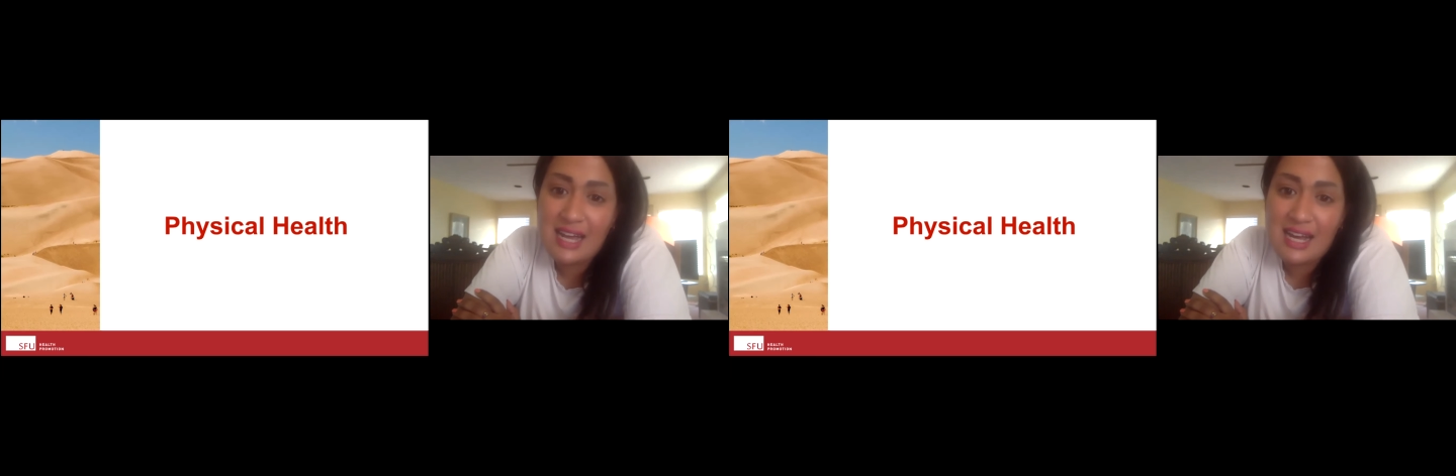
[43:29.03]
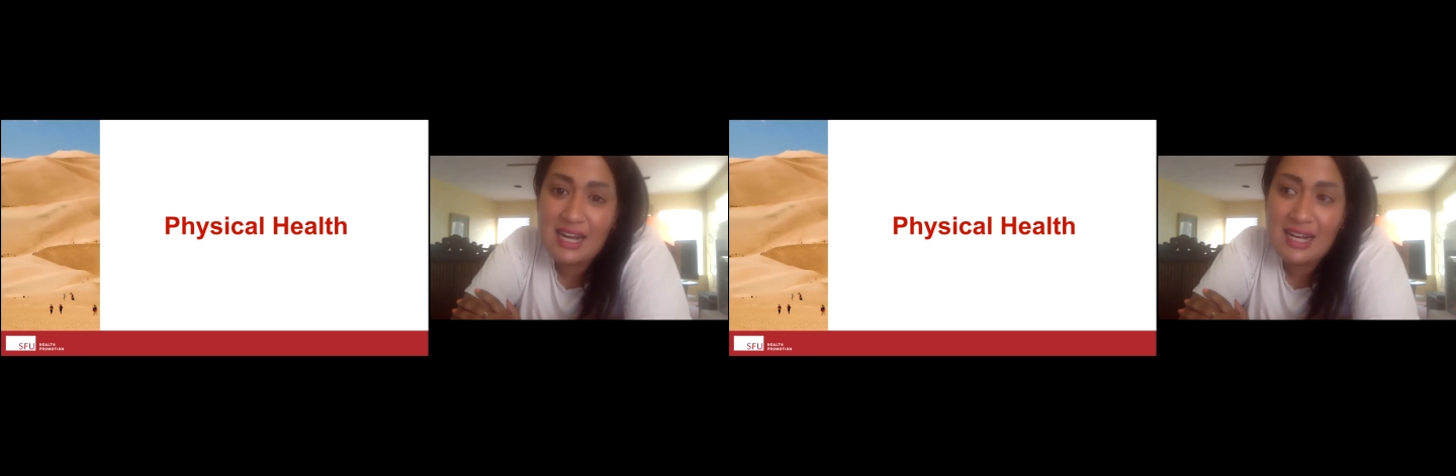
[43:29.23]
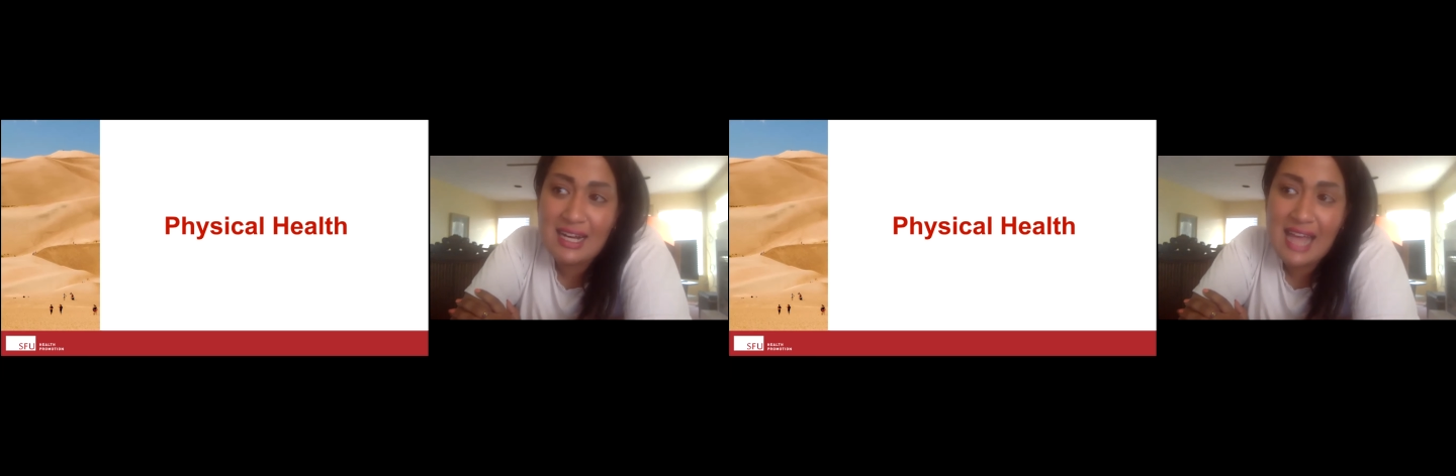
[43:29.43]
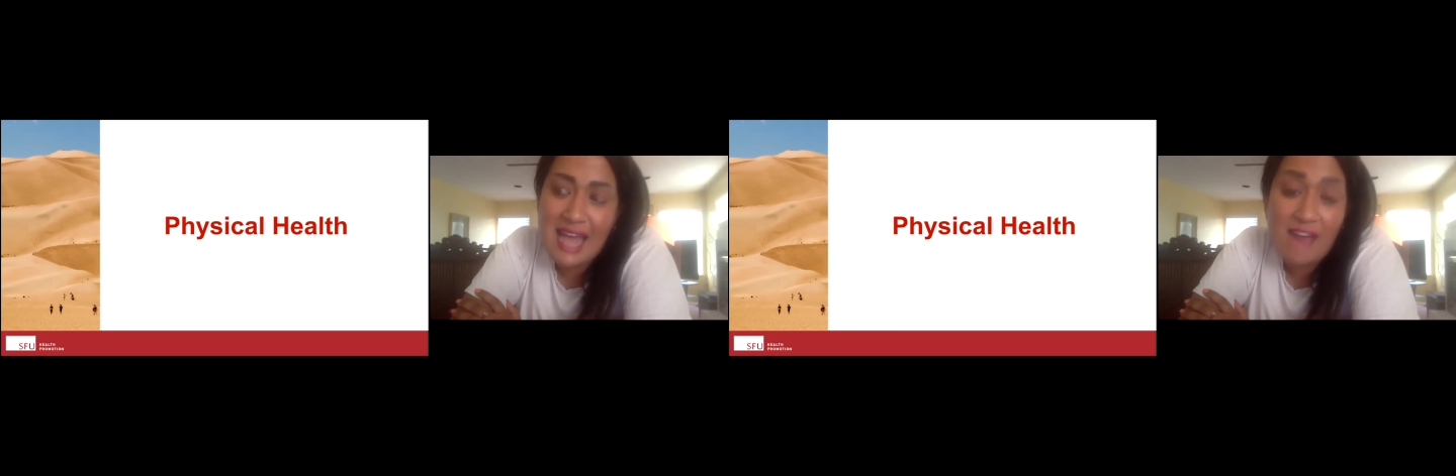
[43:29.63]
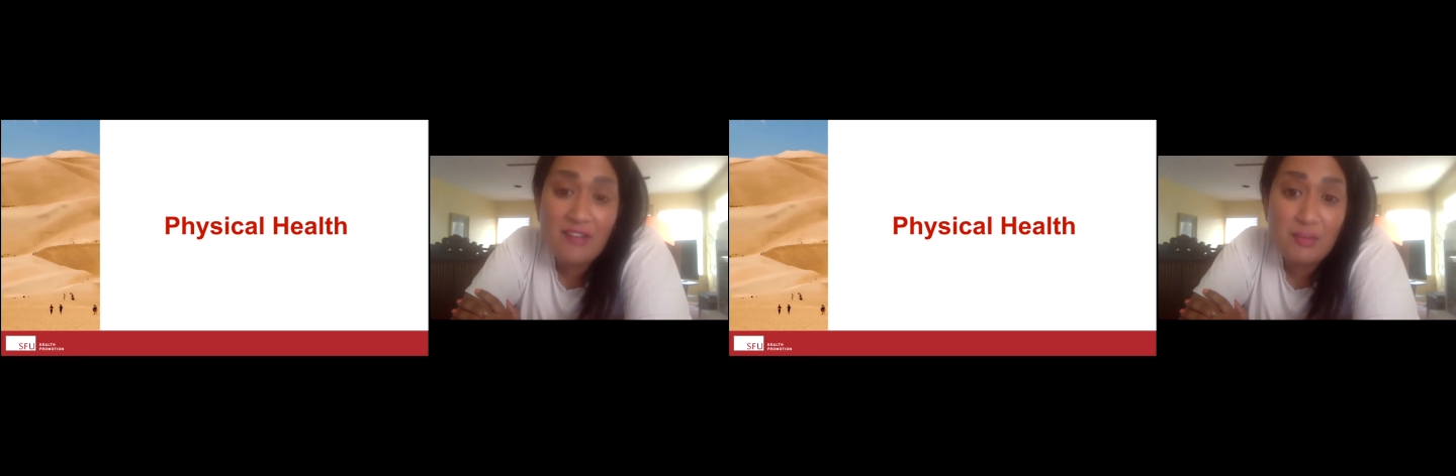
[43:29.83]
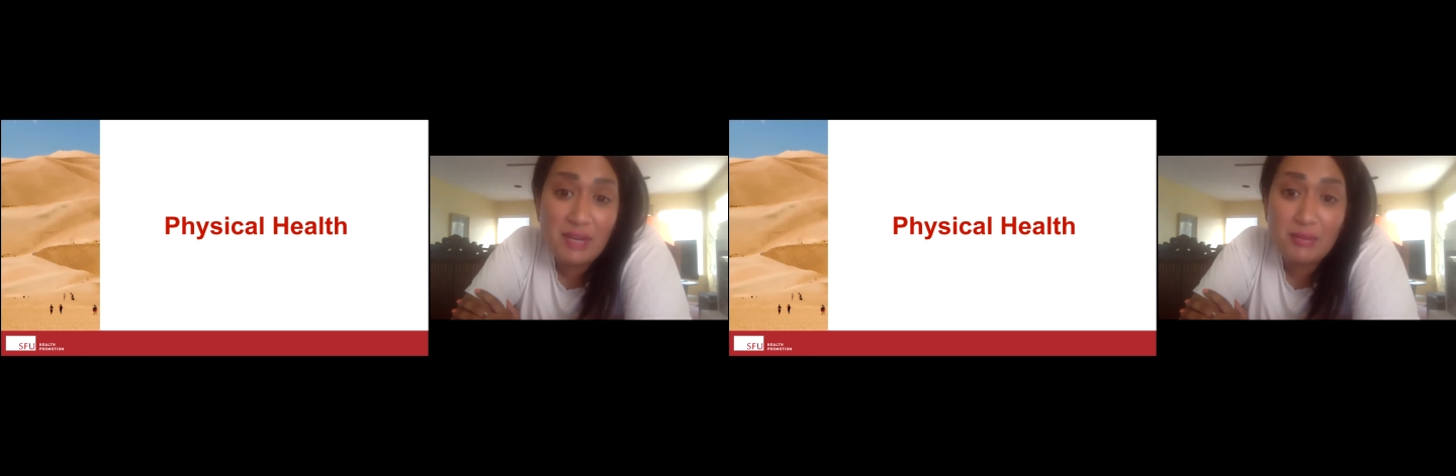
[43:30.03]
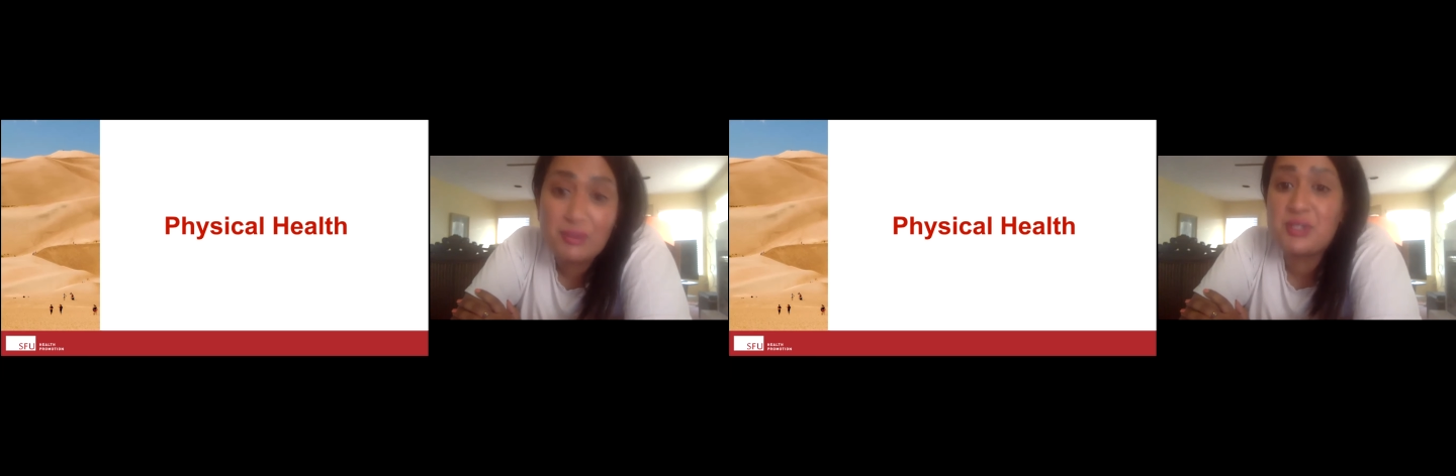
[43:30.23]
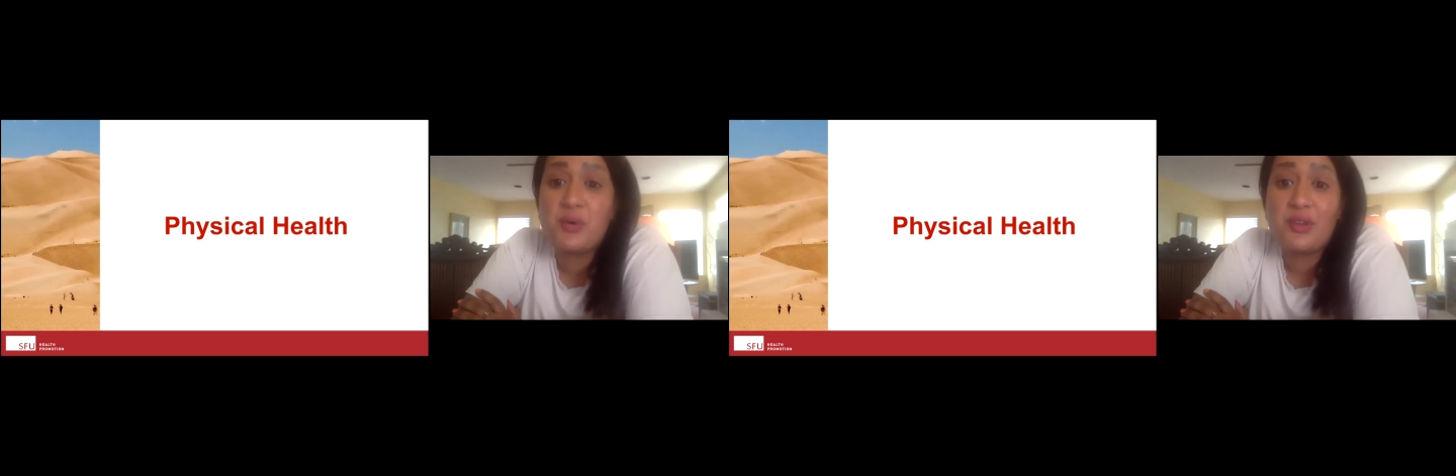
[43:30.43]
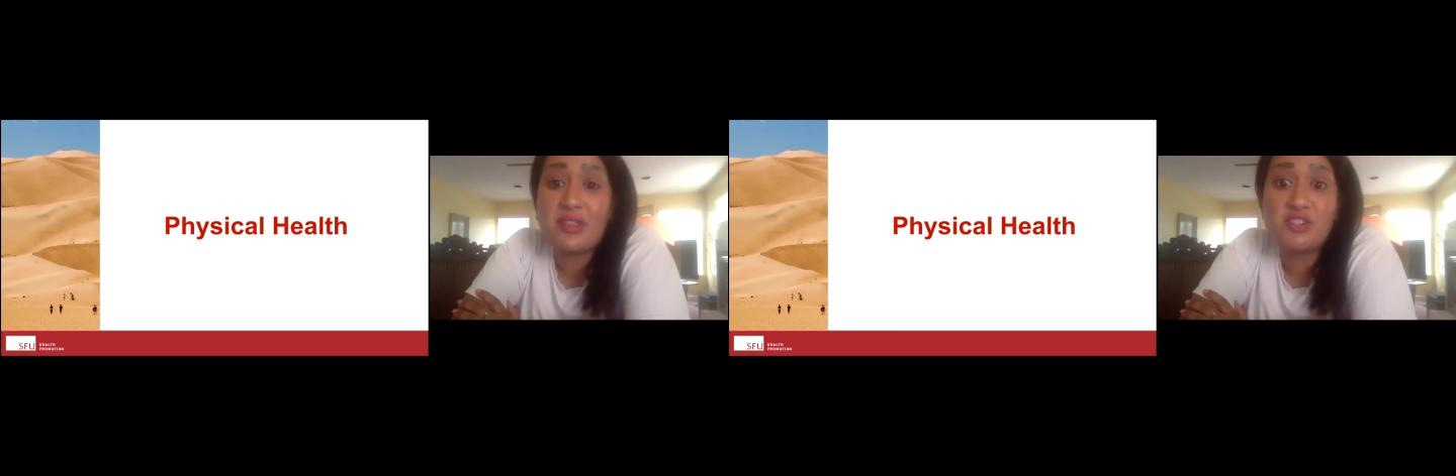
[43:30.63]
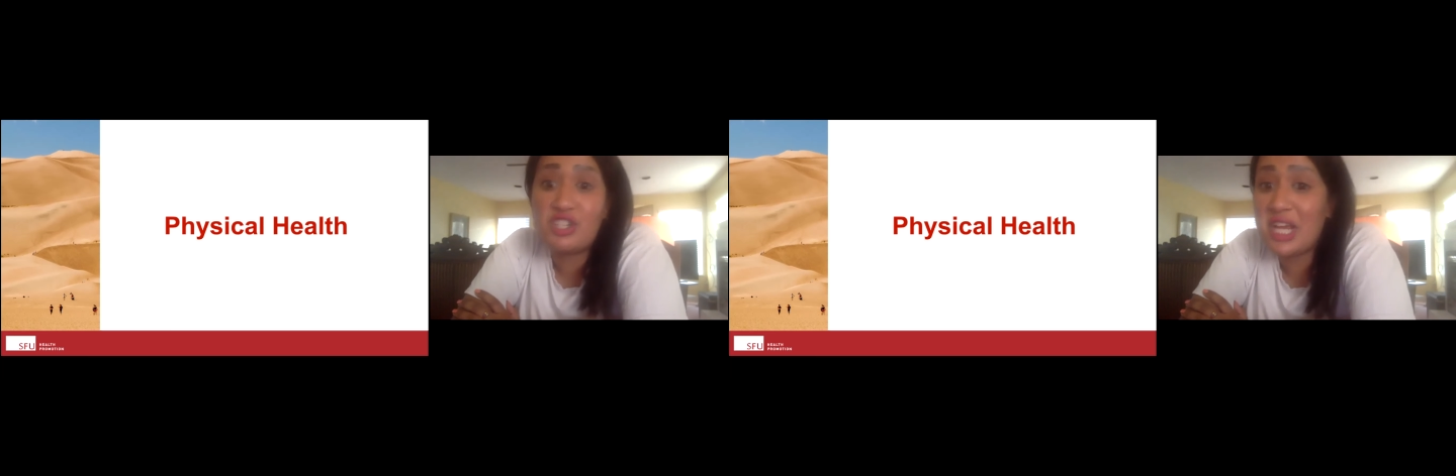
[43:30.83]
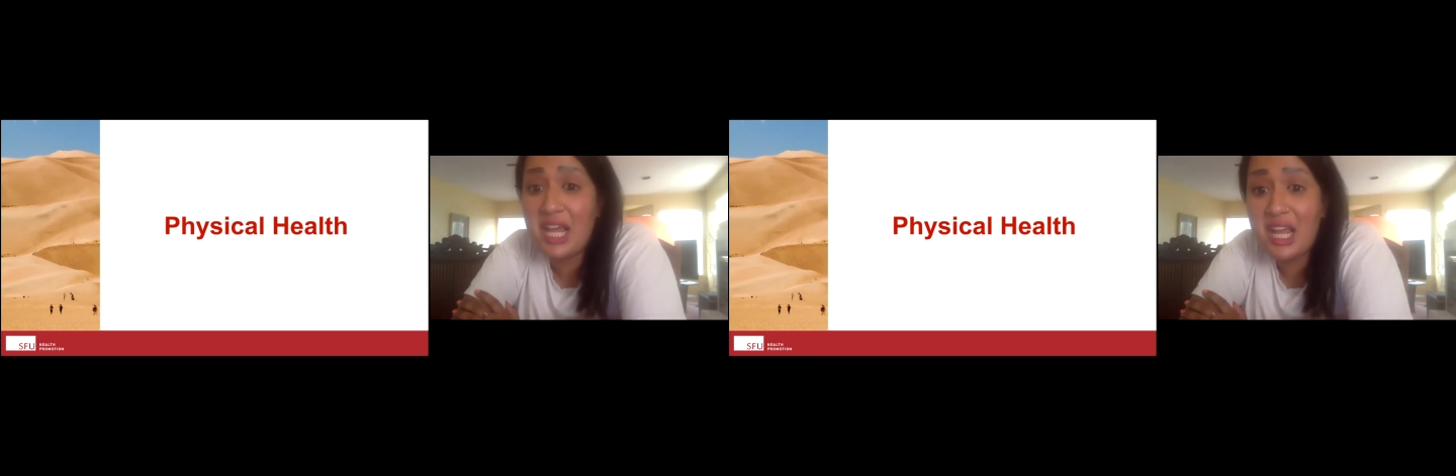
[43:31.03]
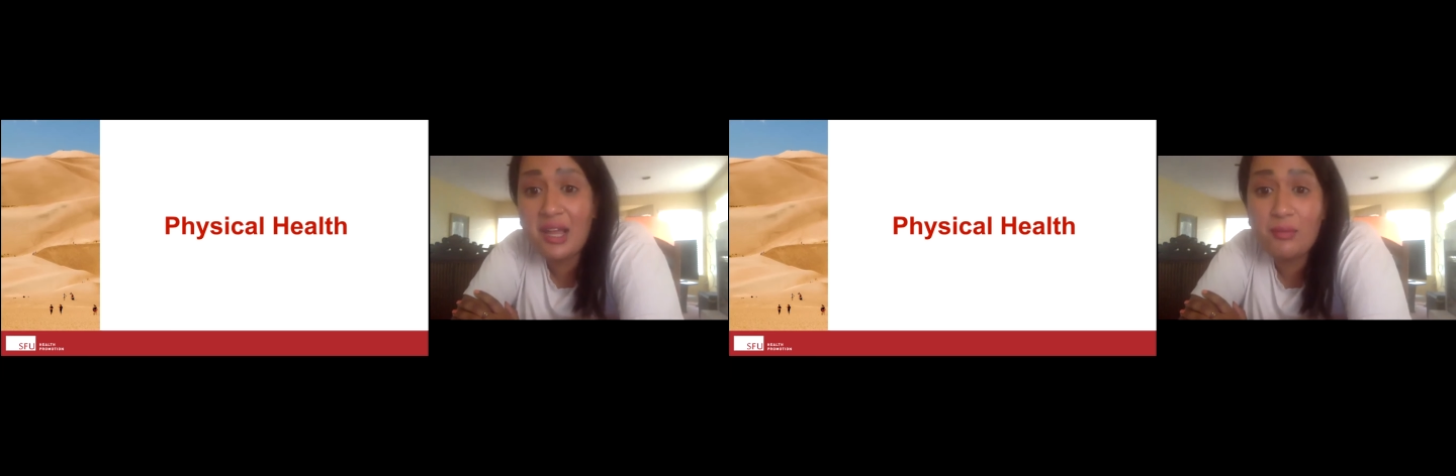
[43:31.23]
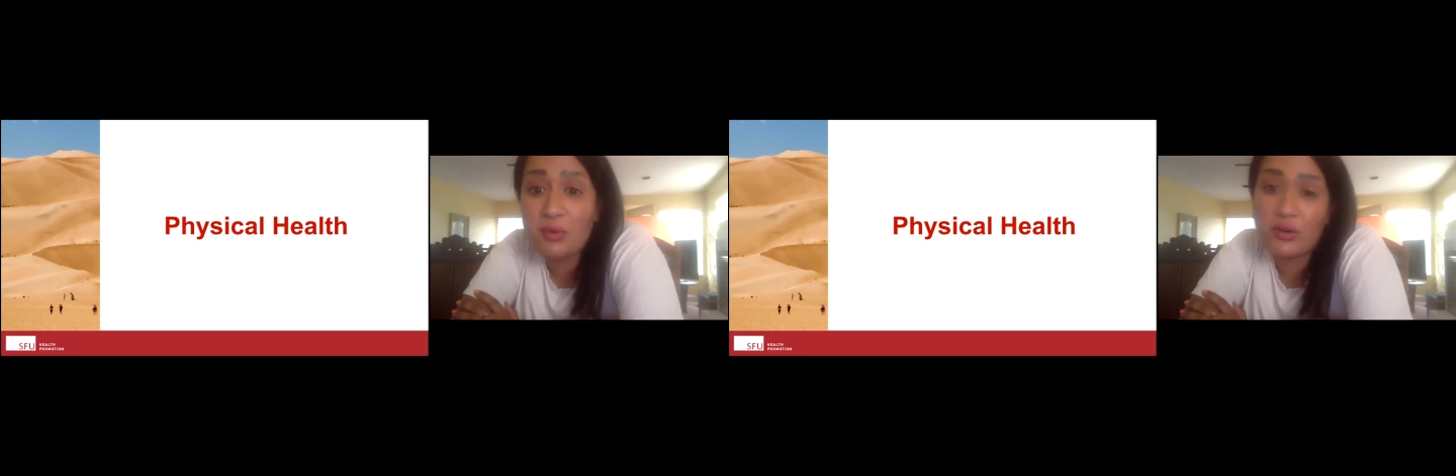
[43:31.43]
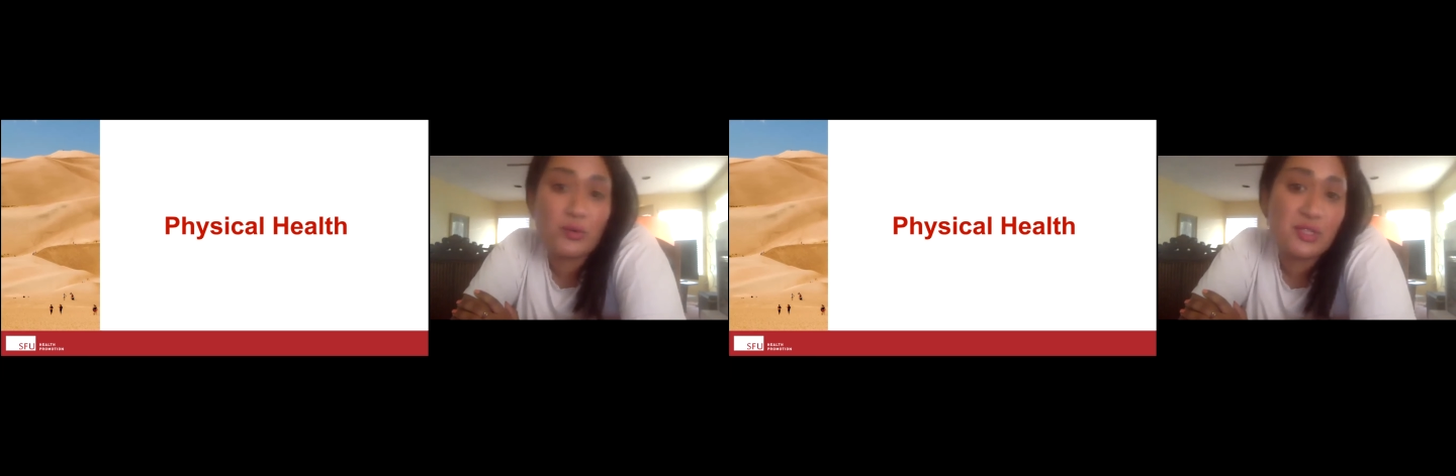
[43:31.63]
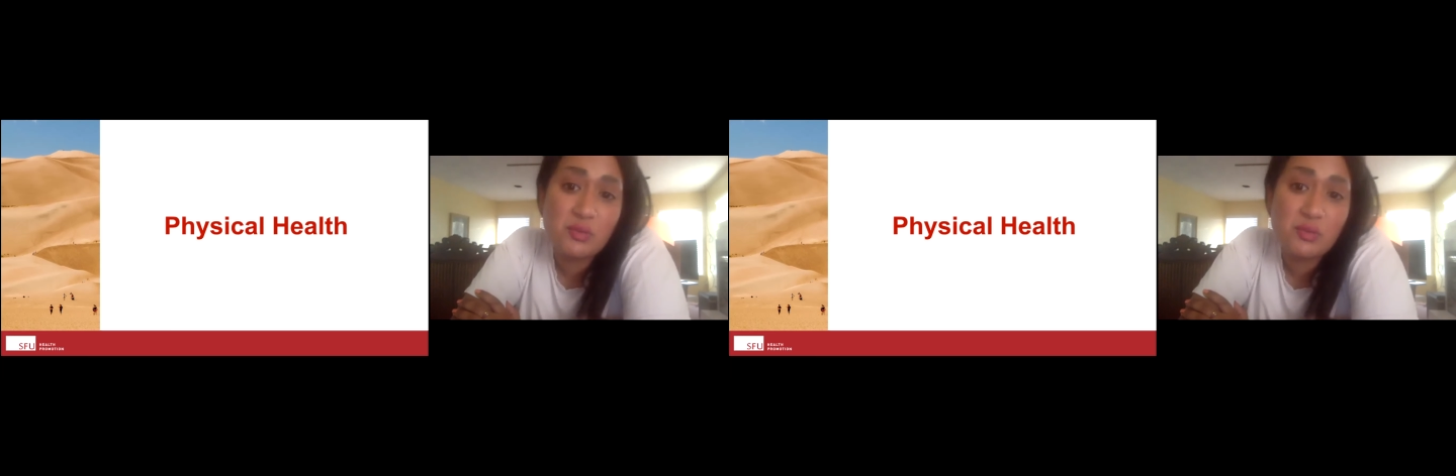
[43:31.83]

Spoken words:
I haven't been able to go to the gym or go